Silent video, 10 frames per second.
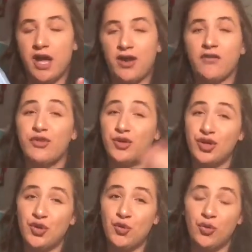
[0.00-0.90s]
I don't know if they're
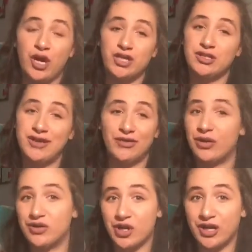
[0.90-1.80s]
new, or I just never
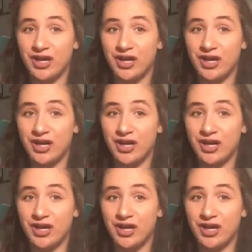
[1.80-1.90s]
go to Target